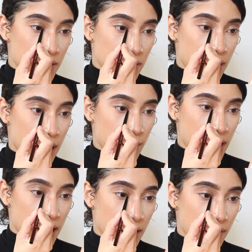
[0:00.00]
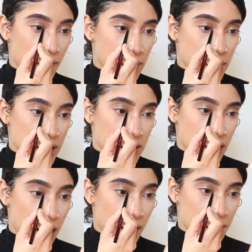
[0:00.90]
So coming in from the
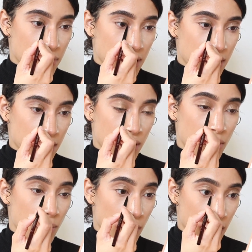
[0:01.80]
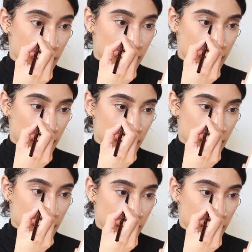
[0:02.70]
top waterline,